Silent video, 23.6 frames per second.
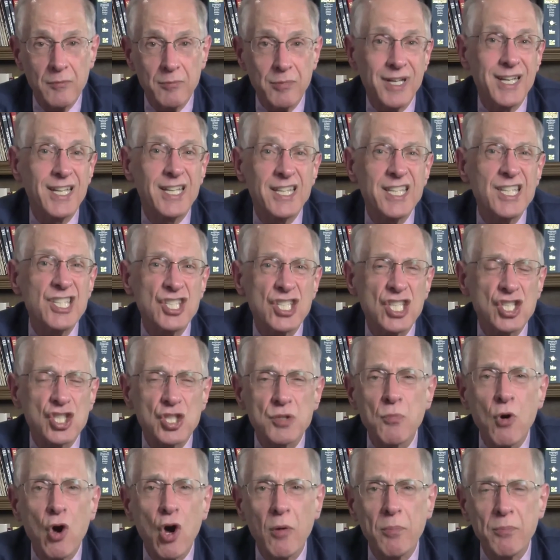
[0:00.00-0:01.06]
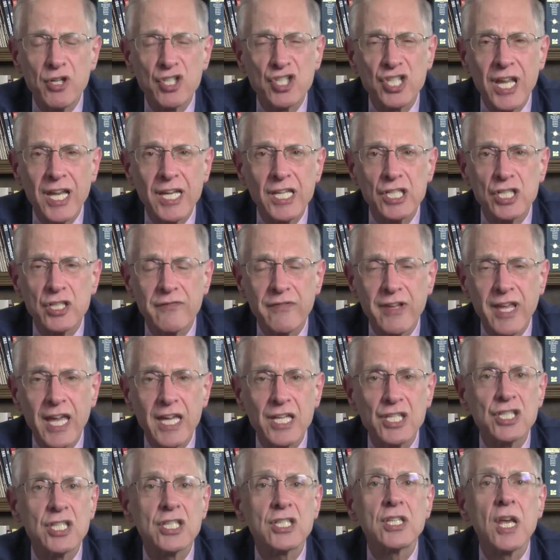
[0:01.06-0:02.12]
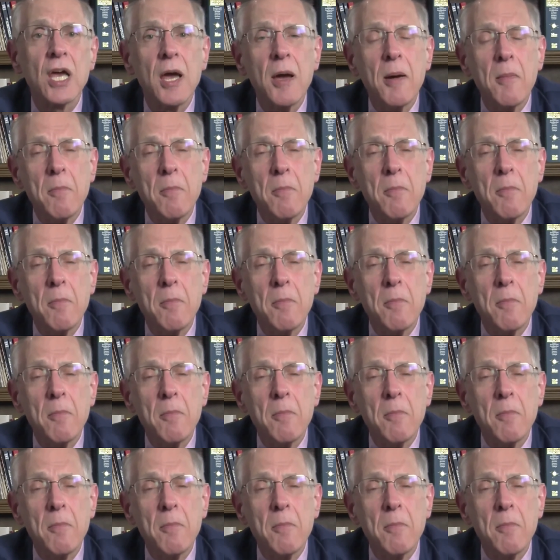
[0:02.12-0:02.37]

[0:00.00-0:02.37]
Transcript: but at least a small percentage of cases